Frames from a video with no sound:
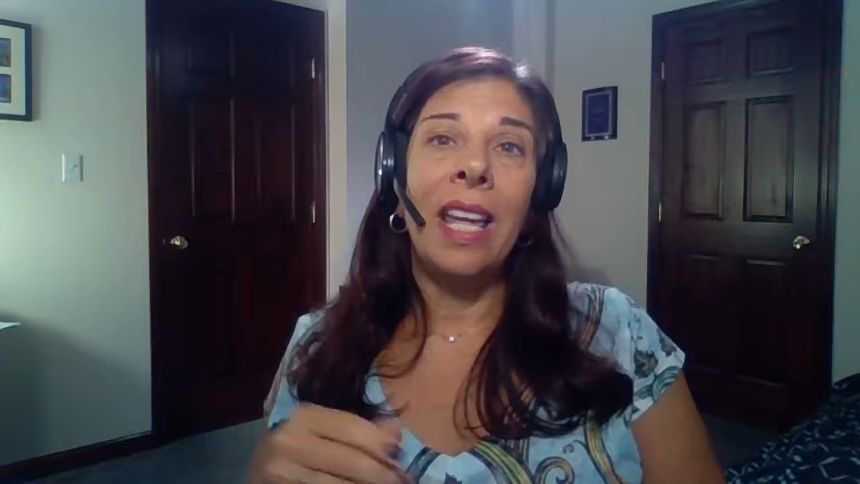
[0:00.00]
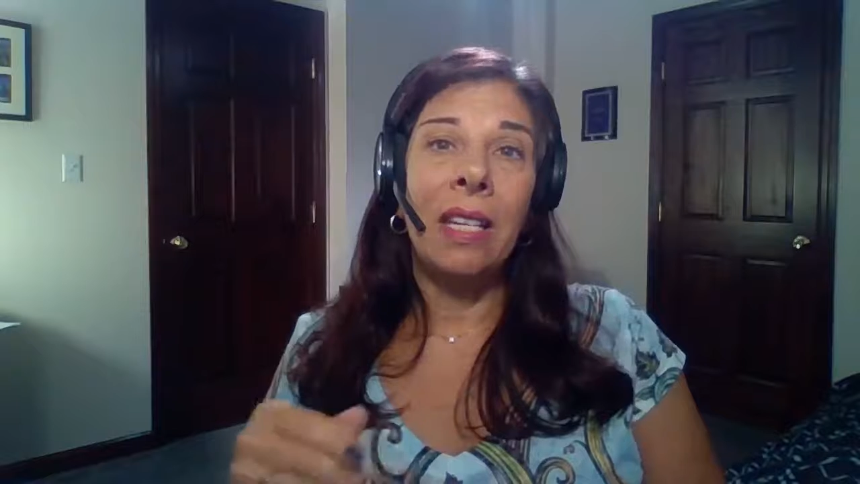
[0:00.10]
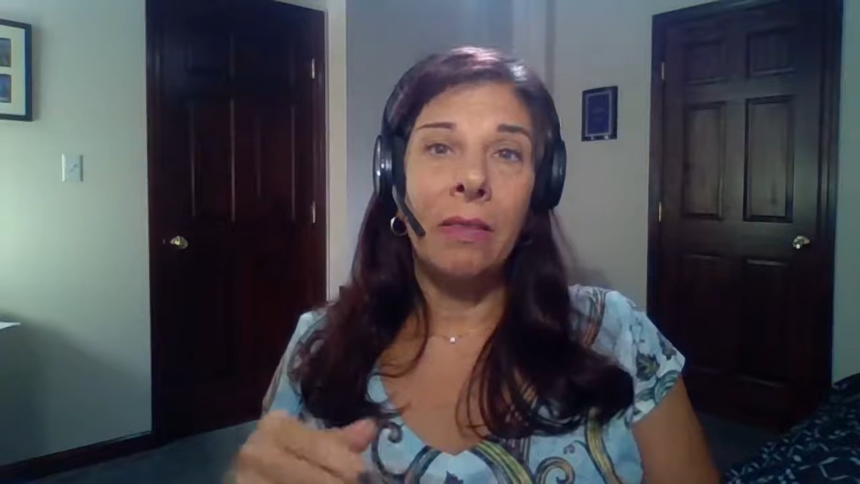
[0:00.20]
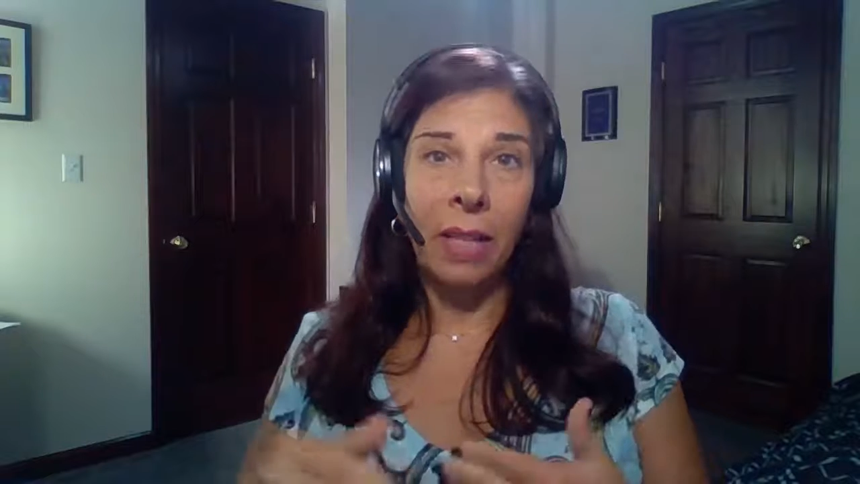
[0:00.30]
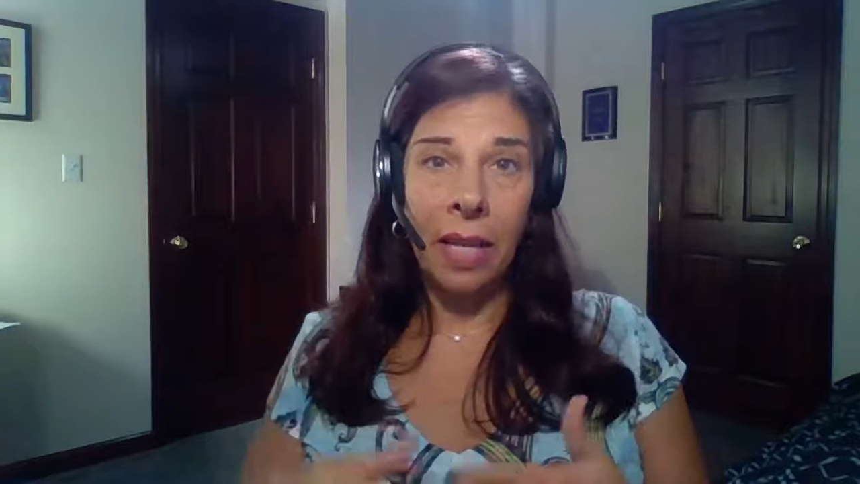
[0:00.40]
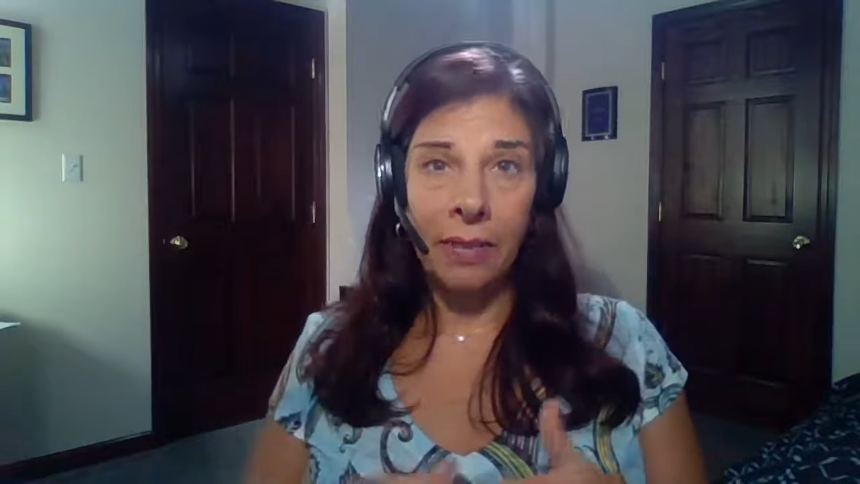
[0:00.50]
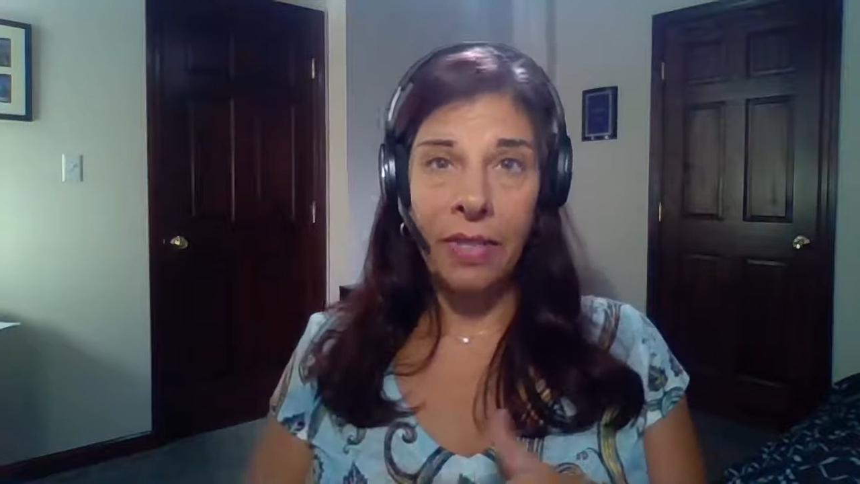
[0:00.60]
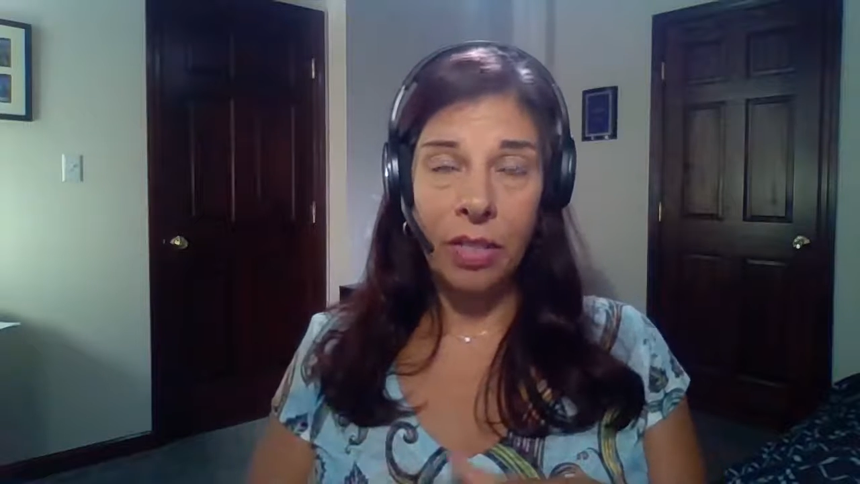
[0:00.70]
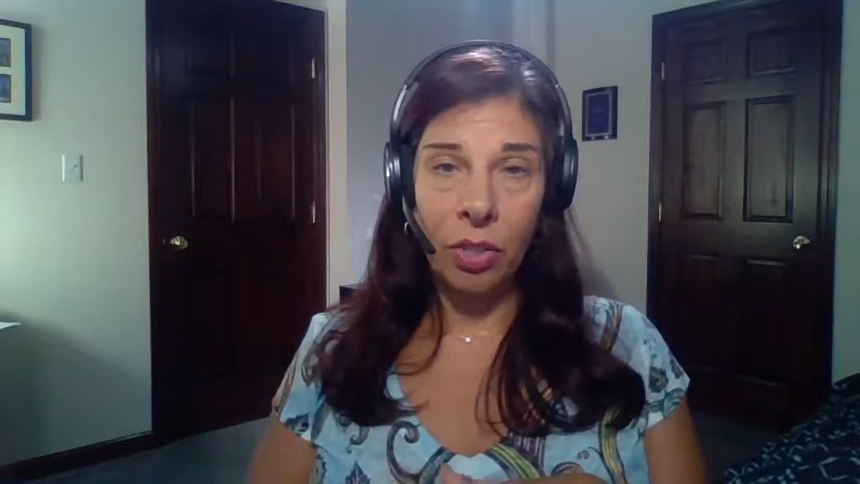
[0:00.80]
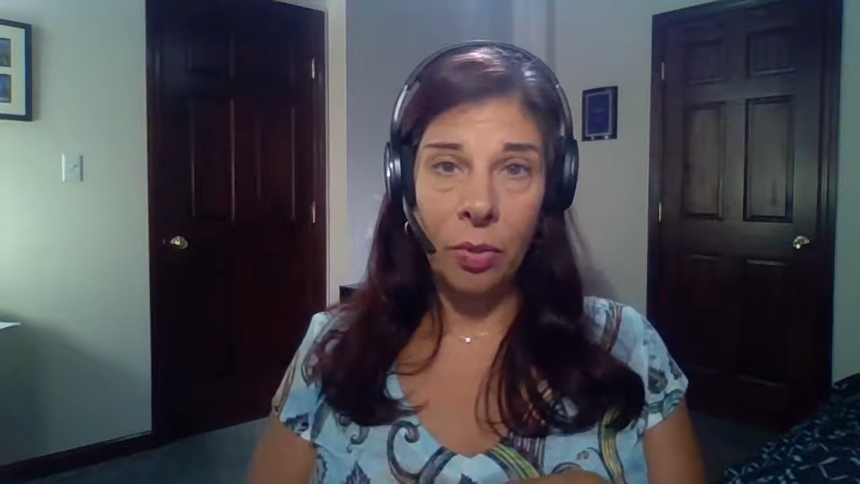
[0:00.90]
end of life
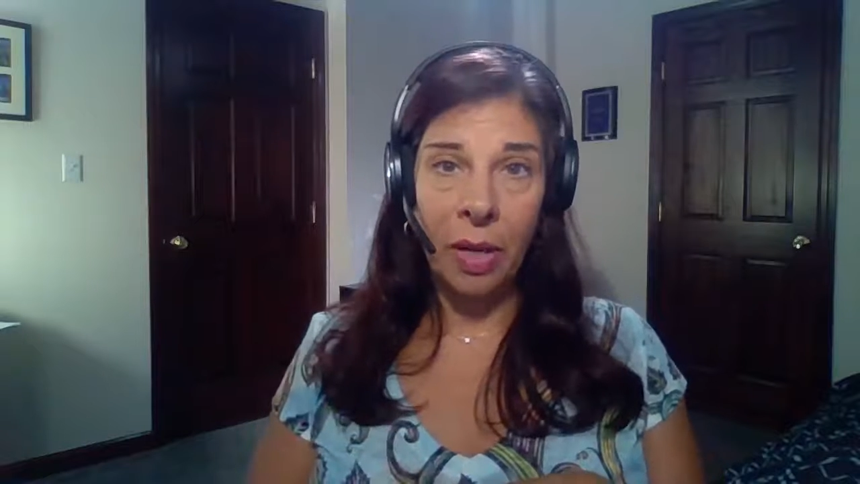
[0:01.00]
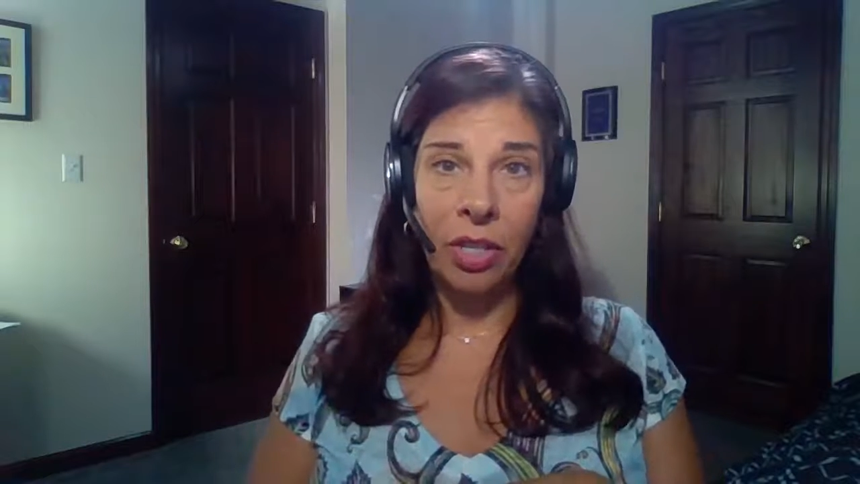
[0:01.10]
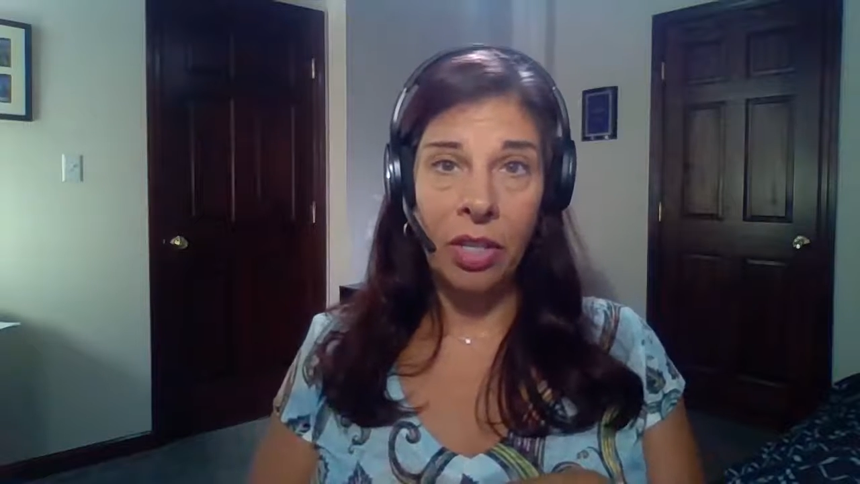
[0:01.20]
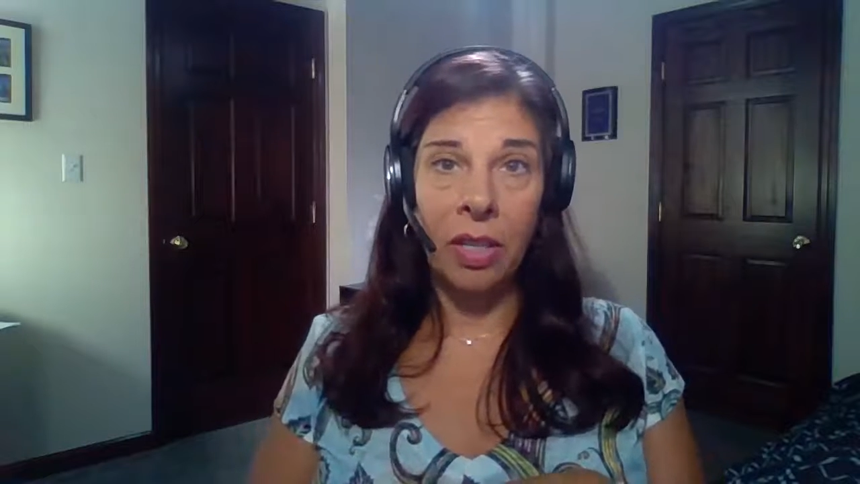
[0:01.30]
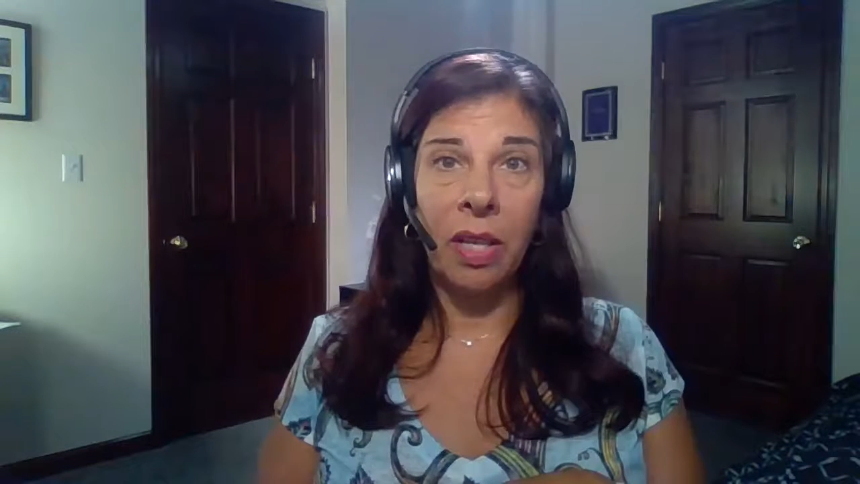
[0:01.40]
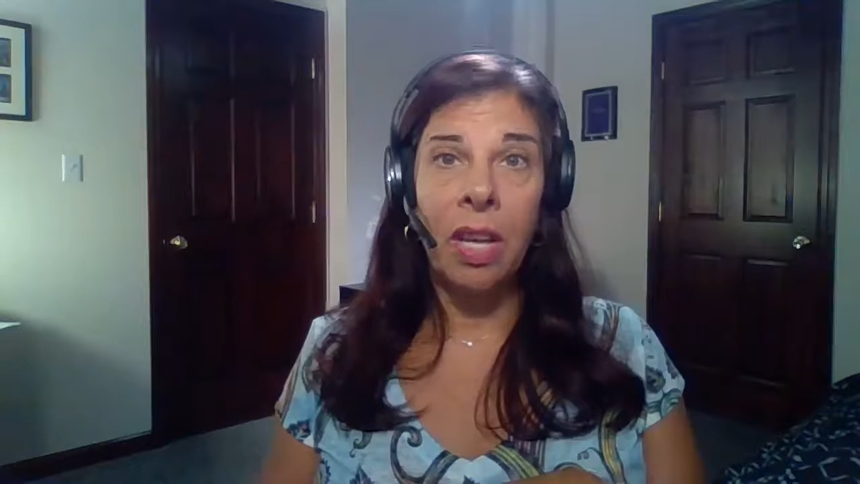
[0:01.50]
situation.